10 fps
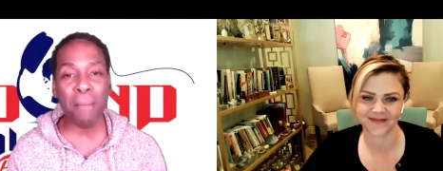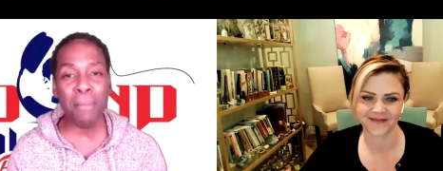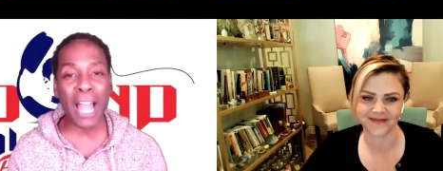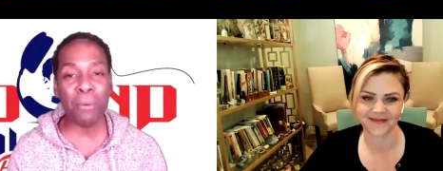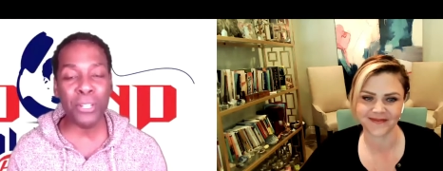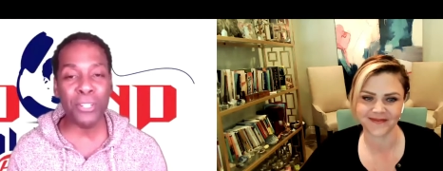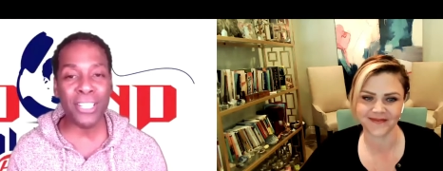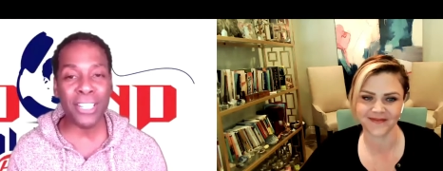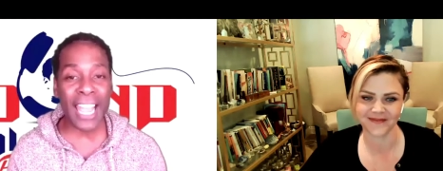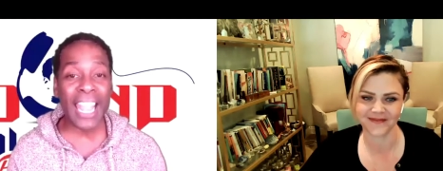Speaker 1: Balming. How are you
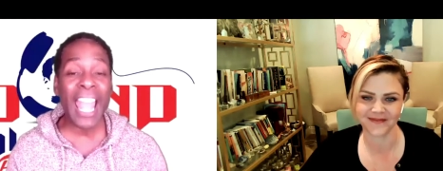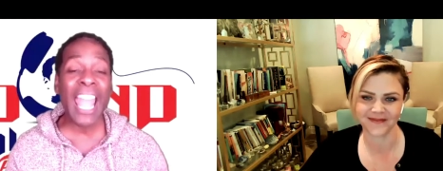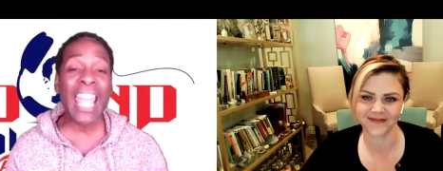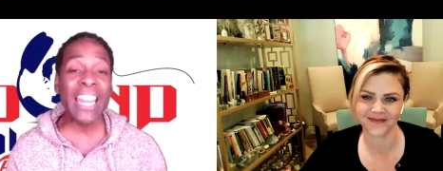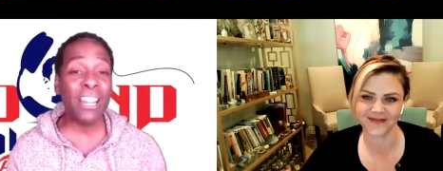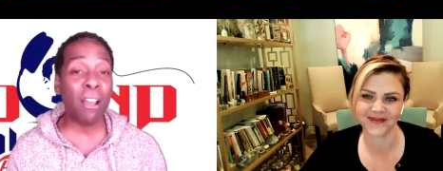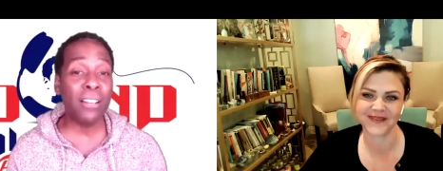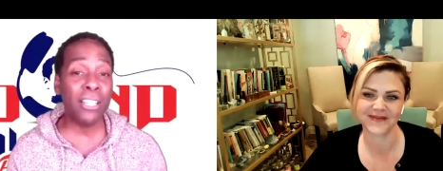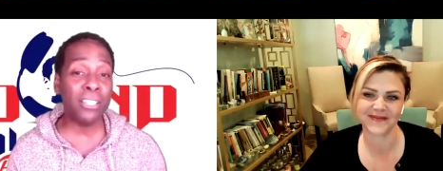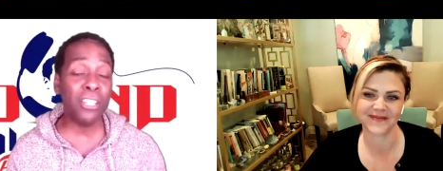today? And let our
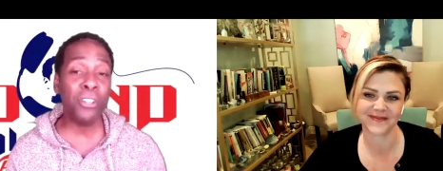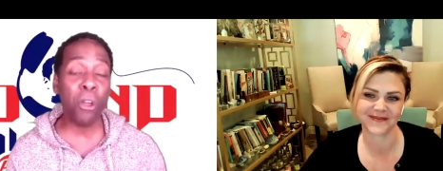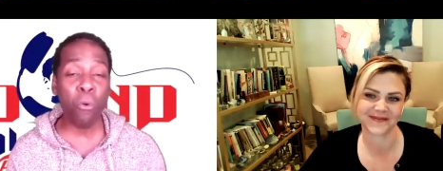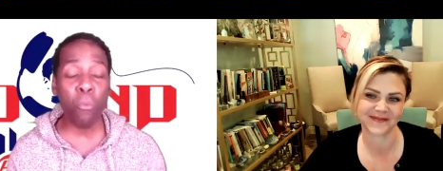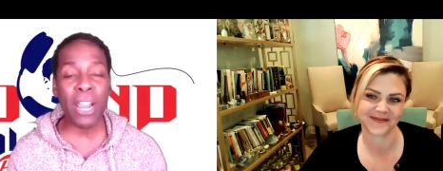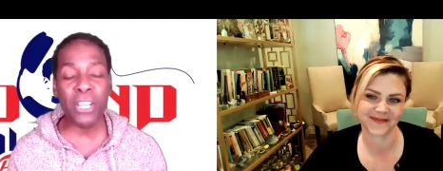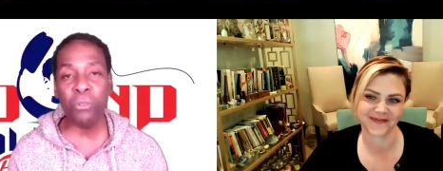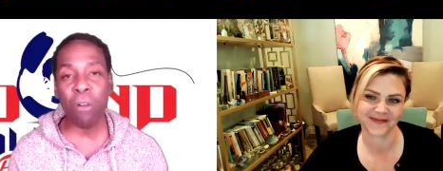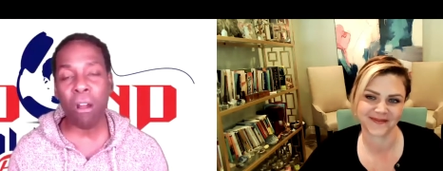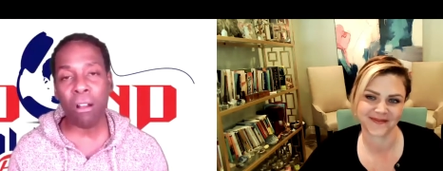listeners know where
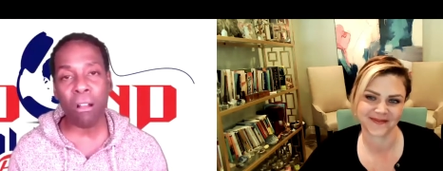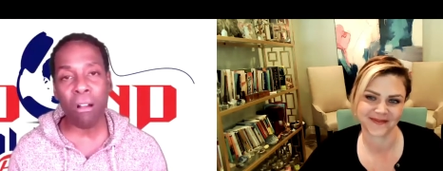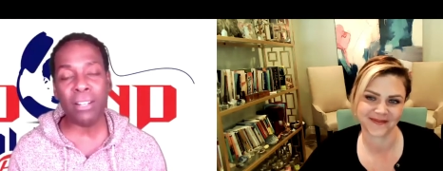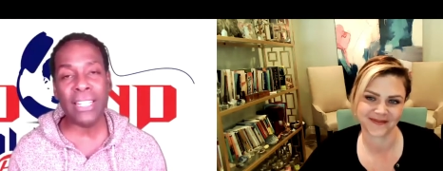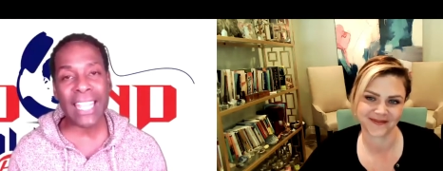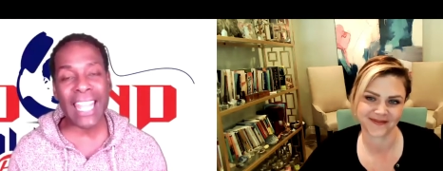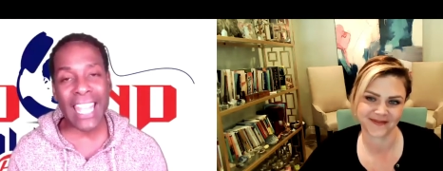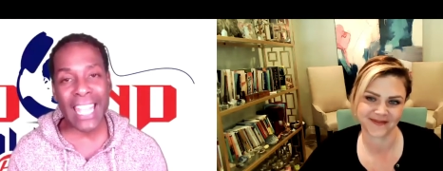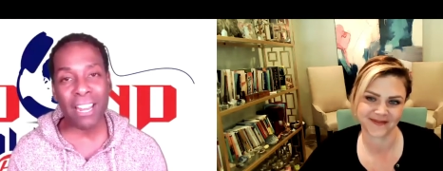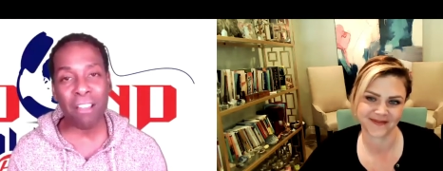you are calling
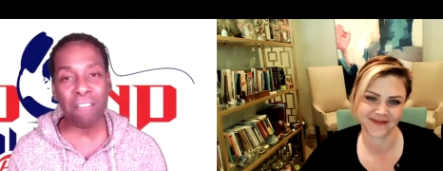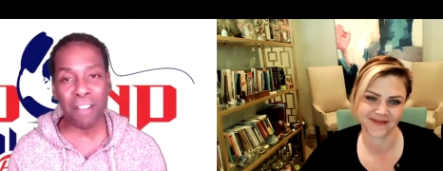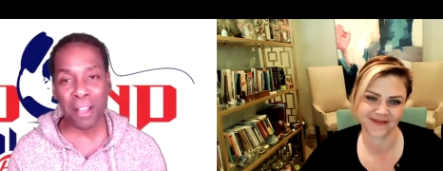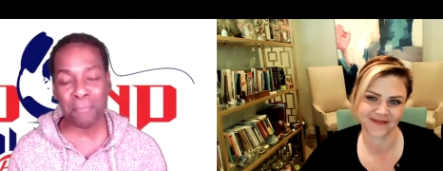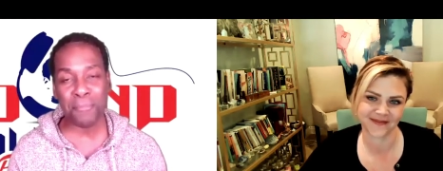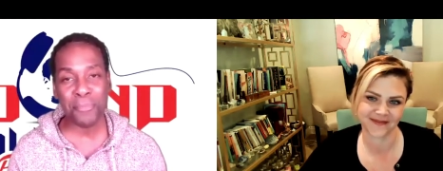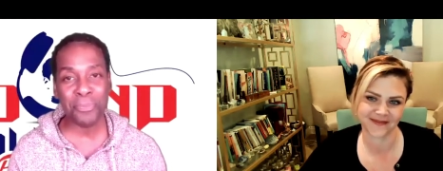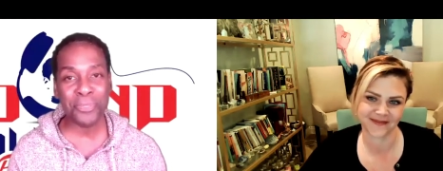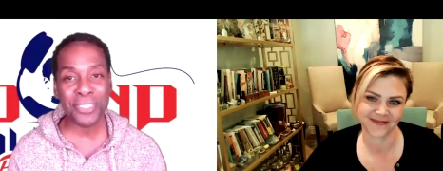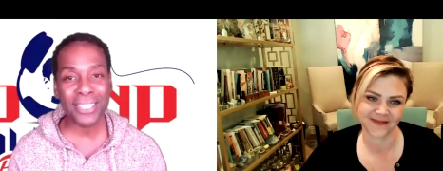in from.
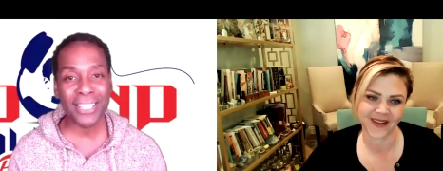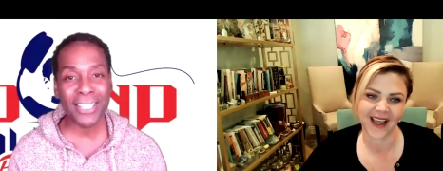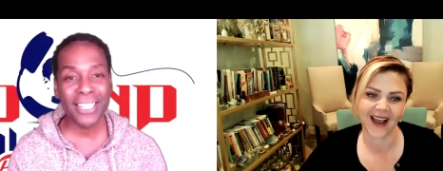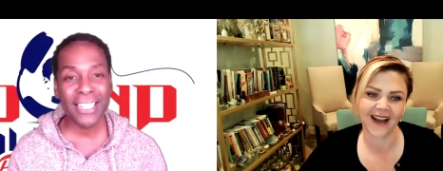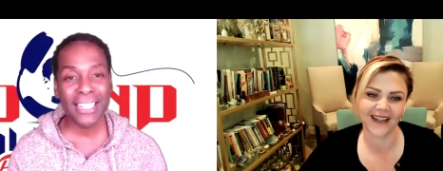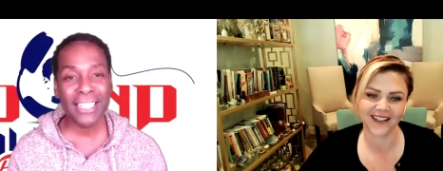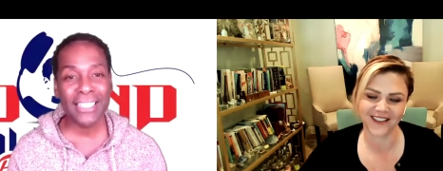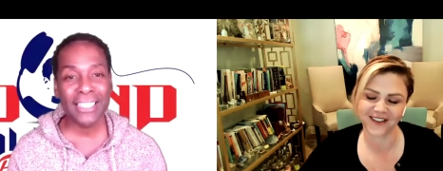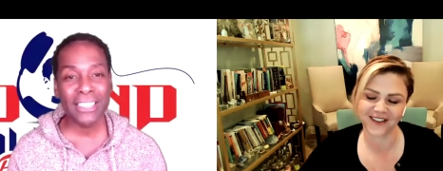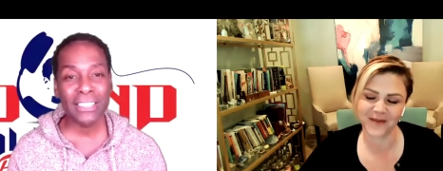
Speaker 2: Hi,
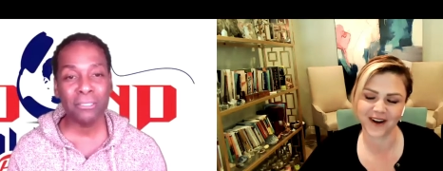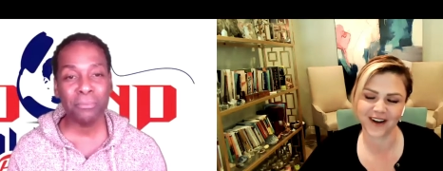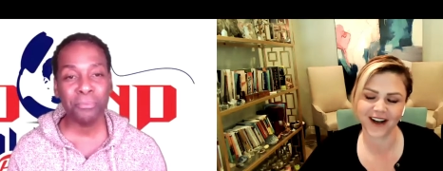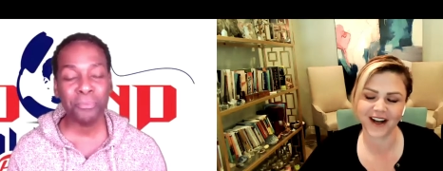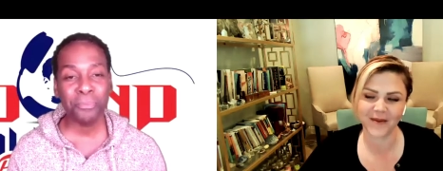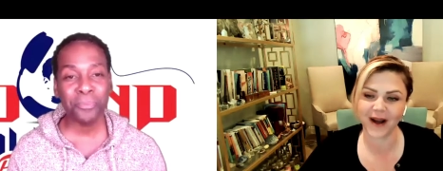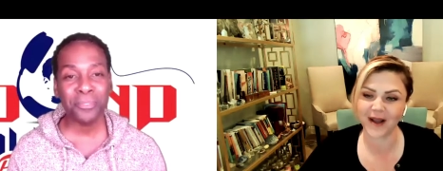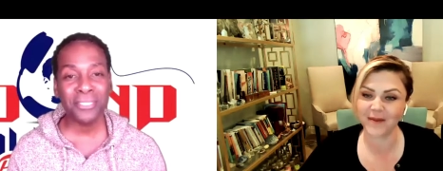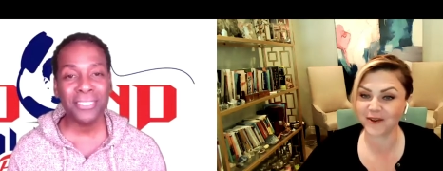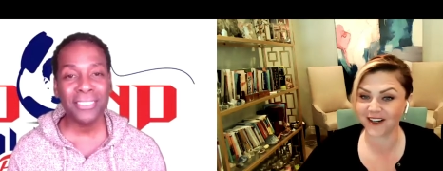Dr. LaMarr. Um,
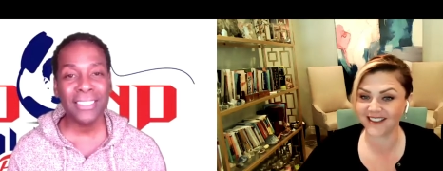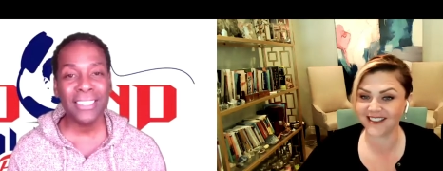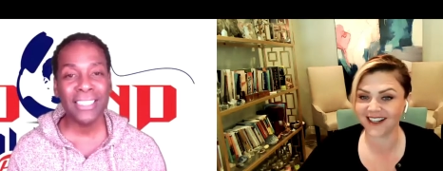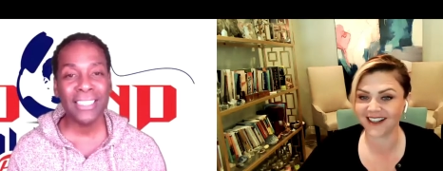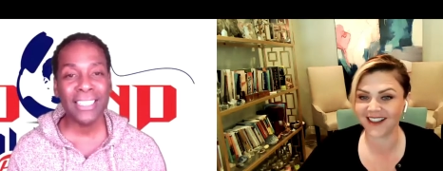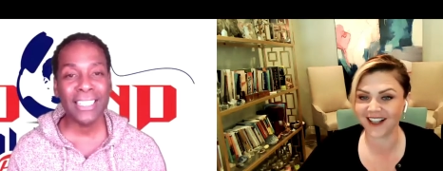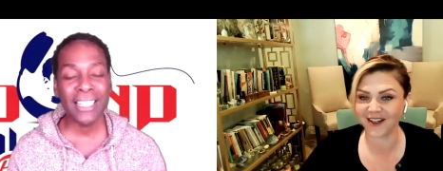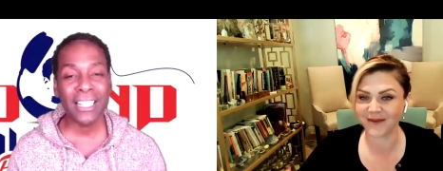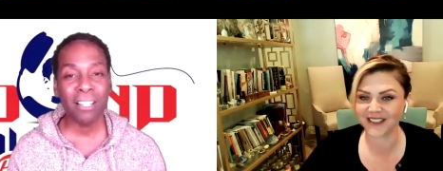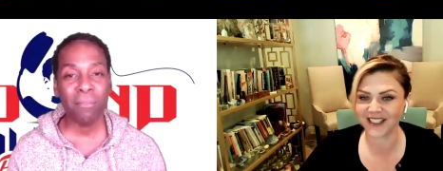I'm great today. Thank
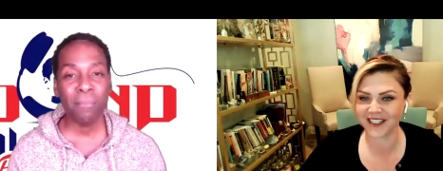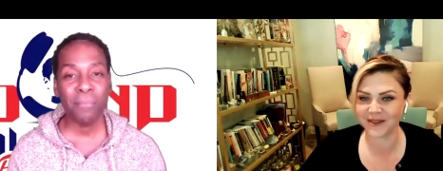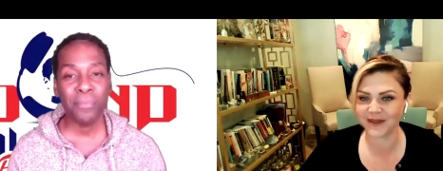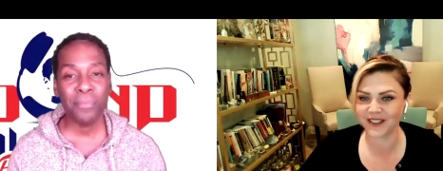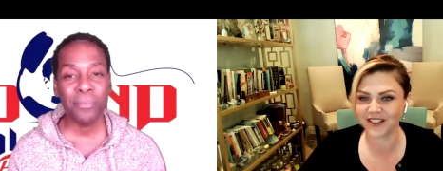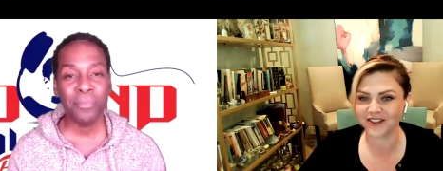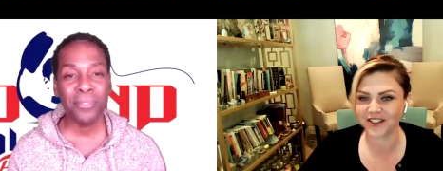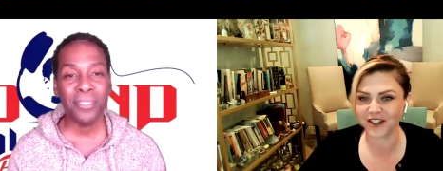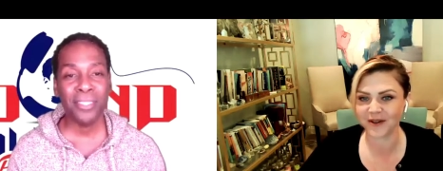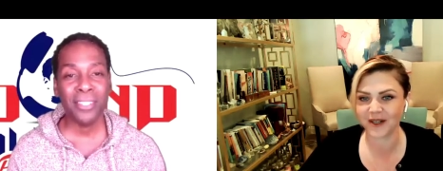you. I'm excited to be on your
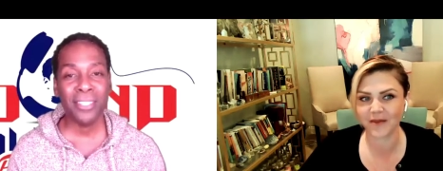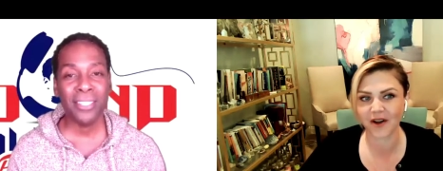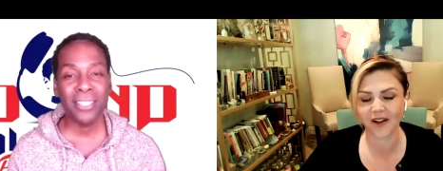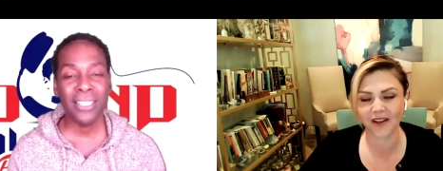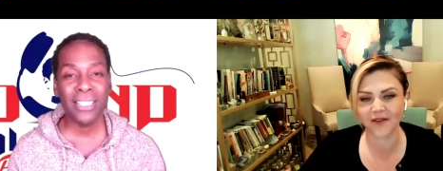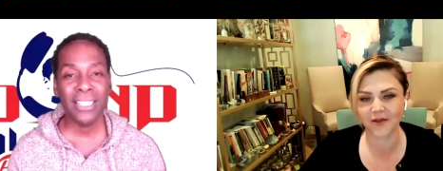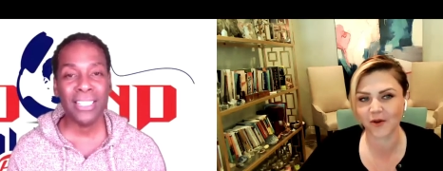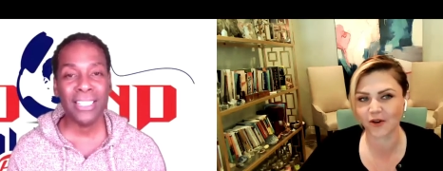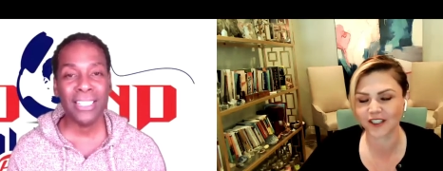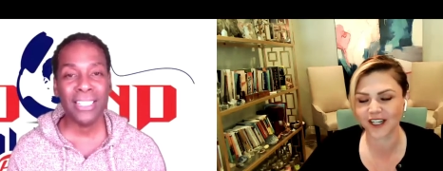show, and I'm calling from
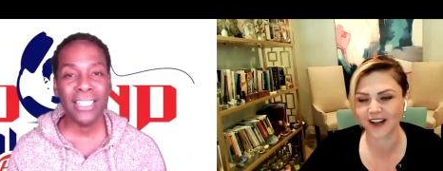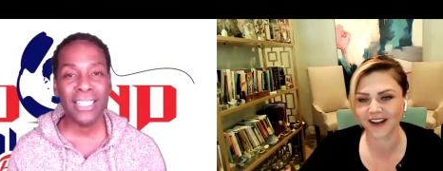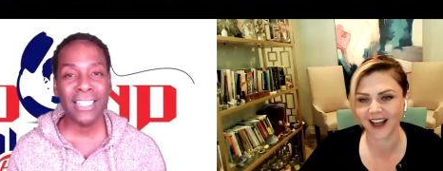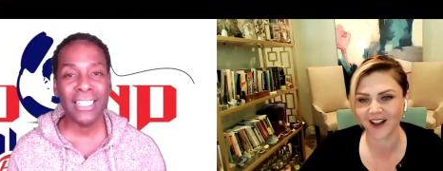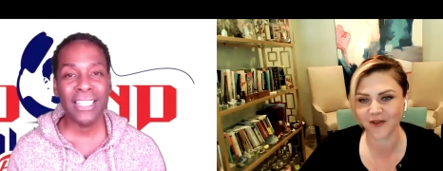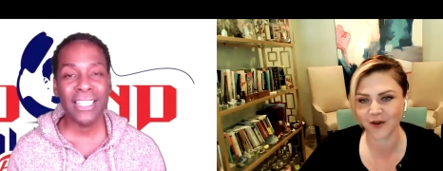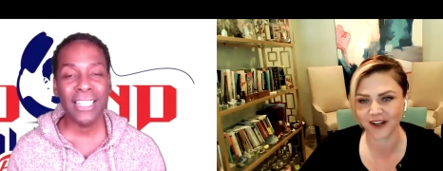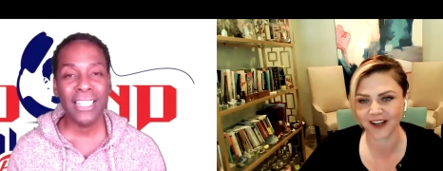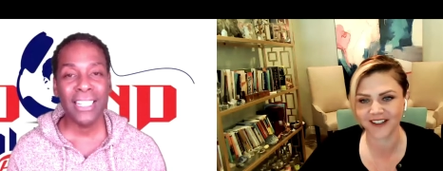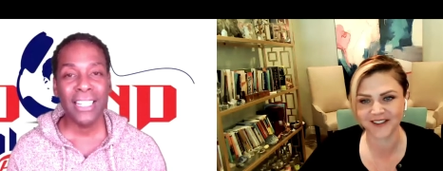Orange County,
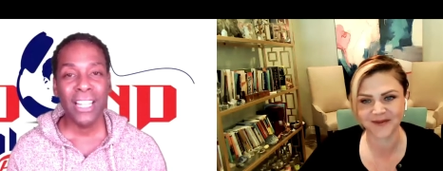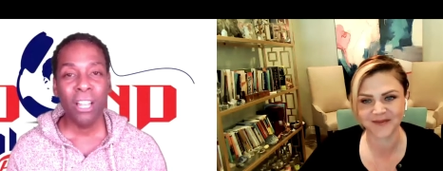California.